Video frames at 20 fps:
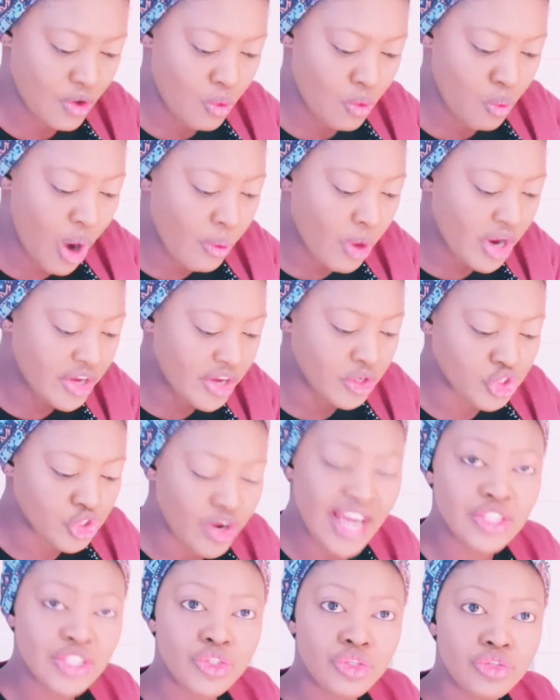What were you
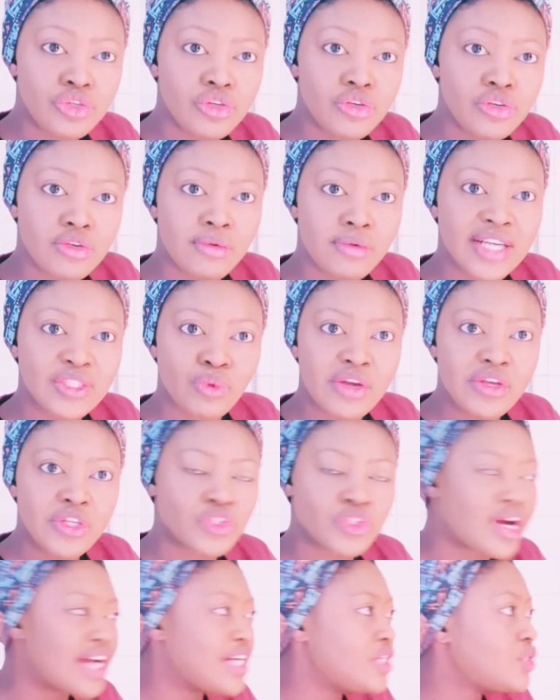trying to do? What were you trying